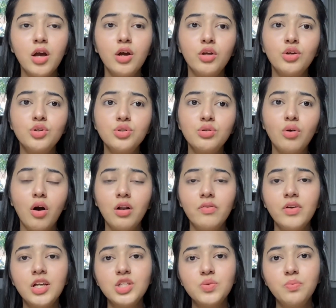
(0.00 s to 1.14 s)
you should
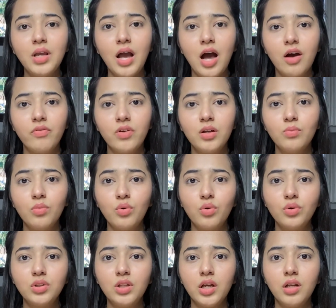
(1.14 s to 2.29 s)
always be having
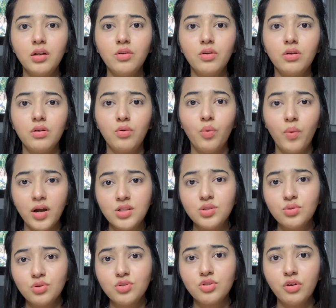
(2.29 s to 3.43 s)
more than one
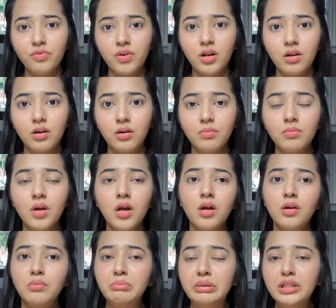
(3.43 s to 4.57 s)
source of income,
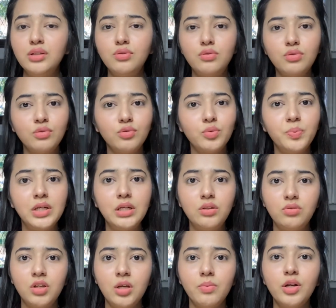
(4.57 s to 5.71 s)
be it two, be it
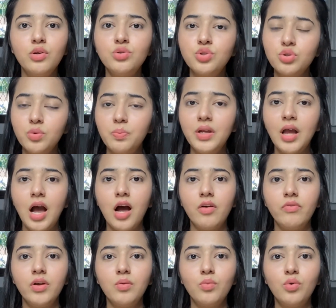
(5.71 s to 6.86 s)
three, but you should be
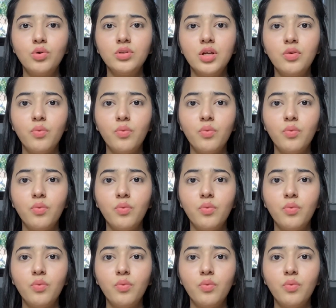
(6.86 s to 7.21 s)
having more than